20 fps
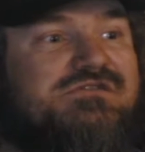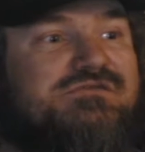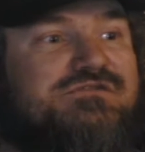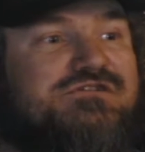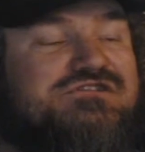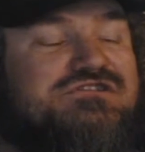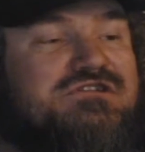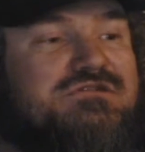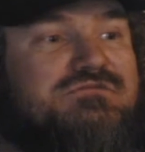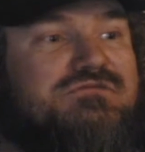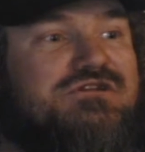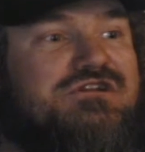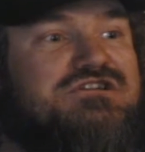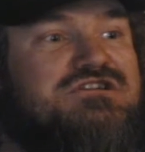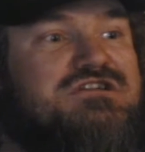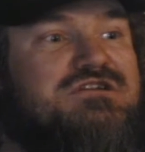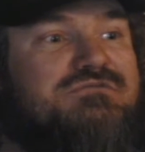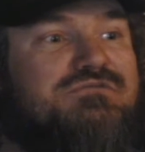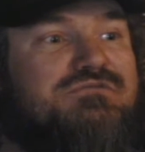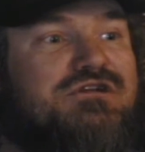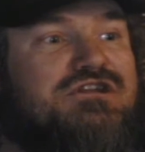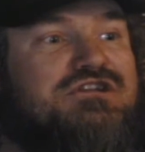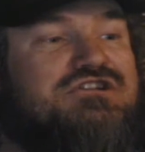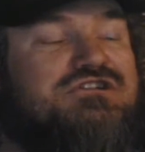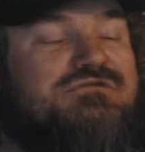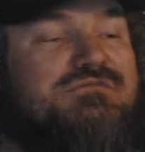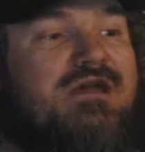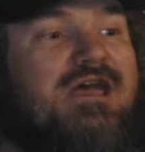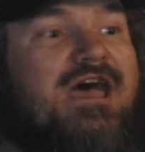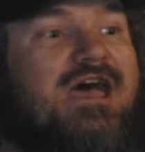for some reason it
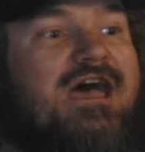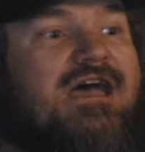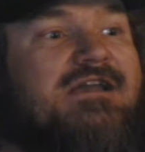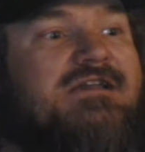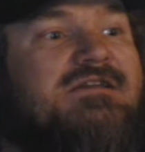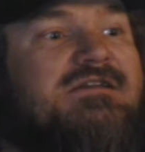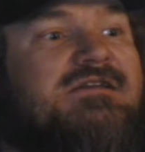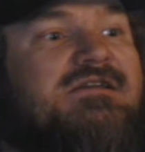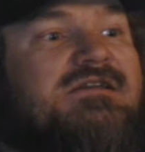brings you back.